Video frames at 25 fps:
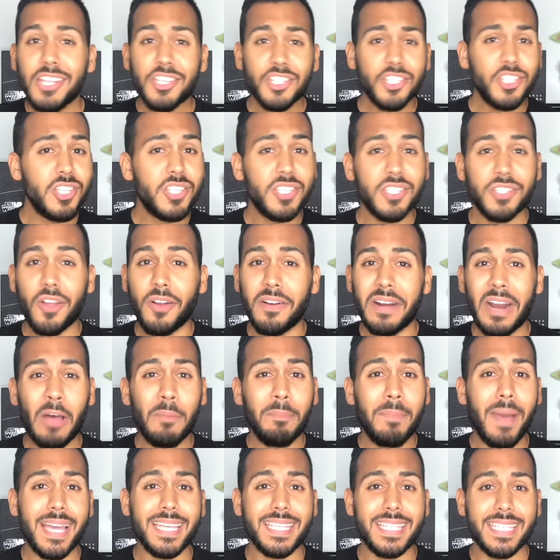just start
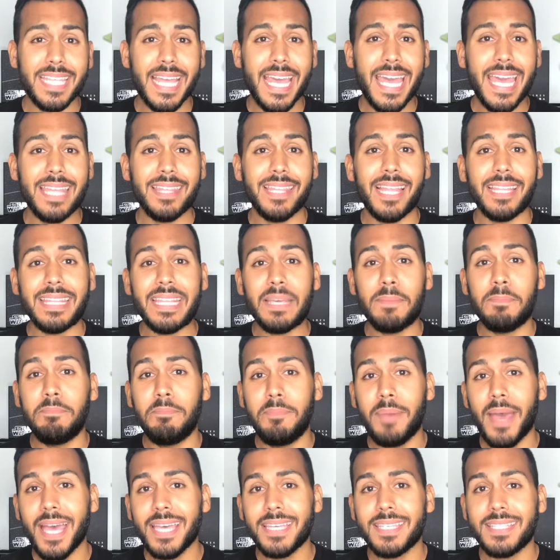out by saying that the
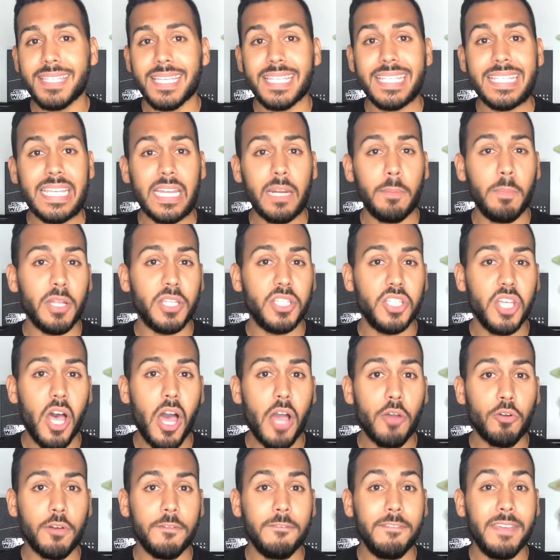best
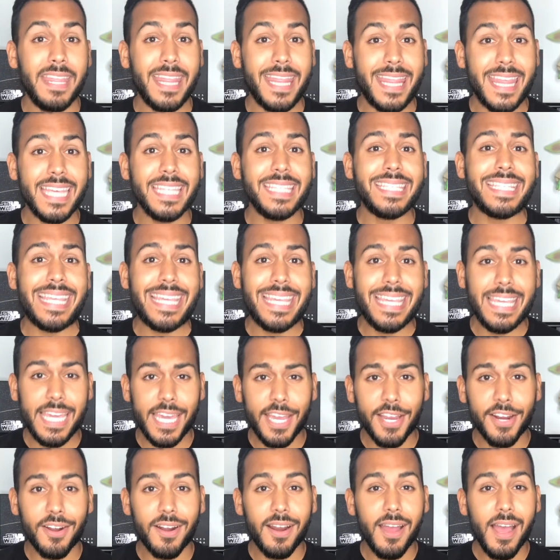cinematography this
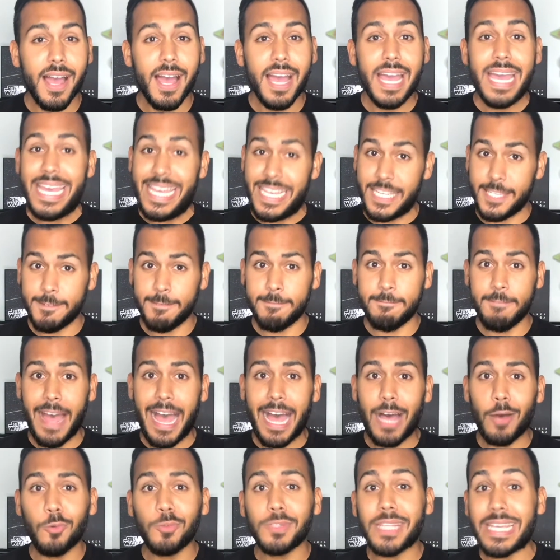year is
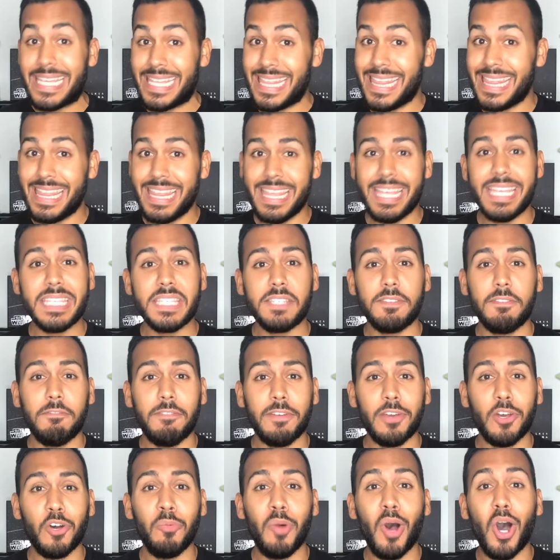found in this
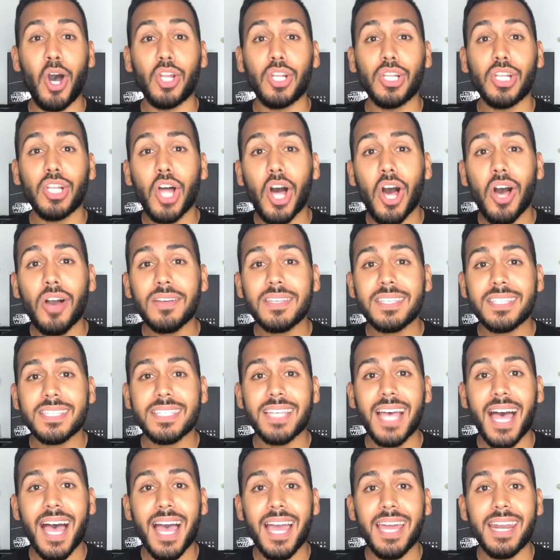film
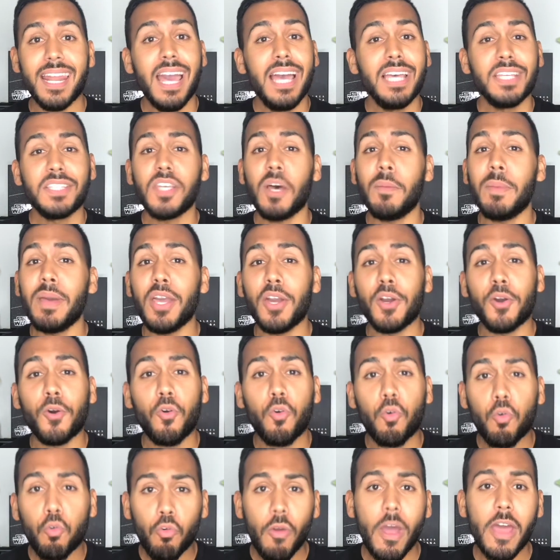alongside some
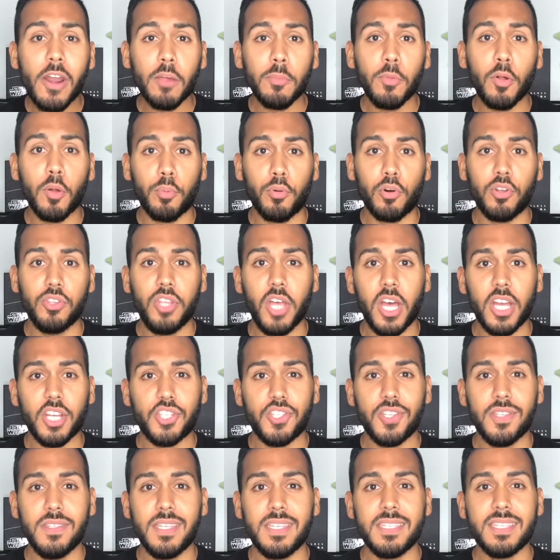incredible
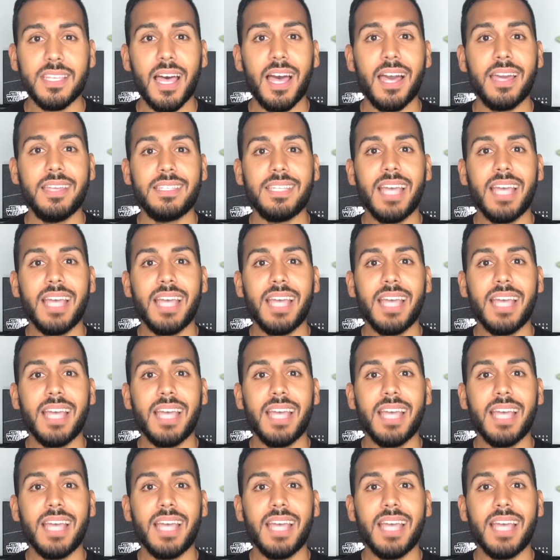production designs.